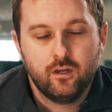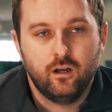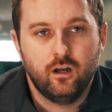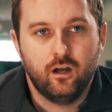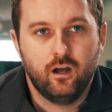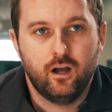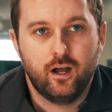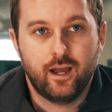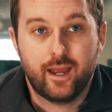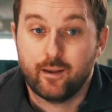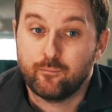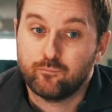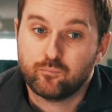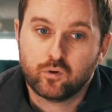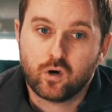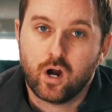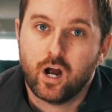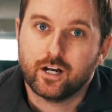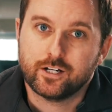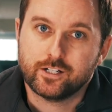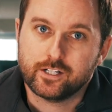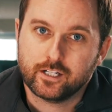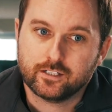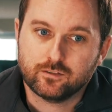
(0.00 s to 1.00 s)
and
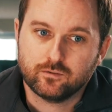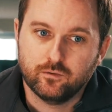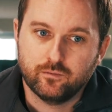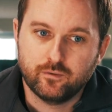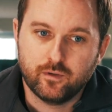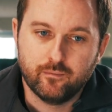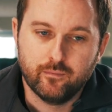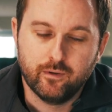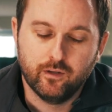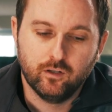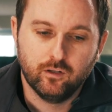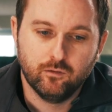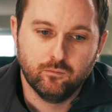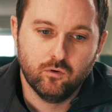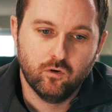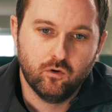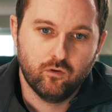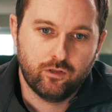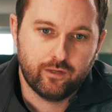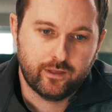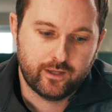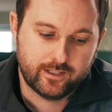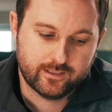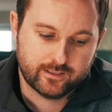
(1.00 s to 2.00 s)
projects would be
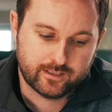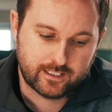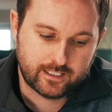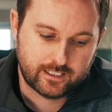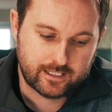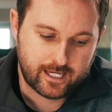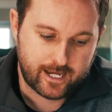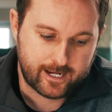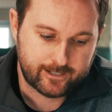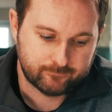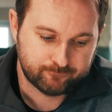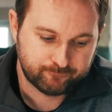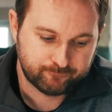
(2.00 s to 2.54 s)
billable, things like that.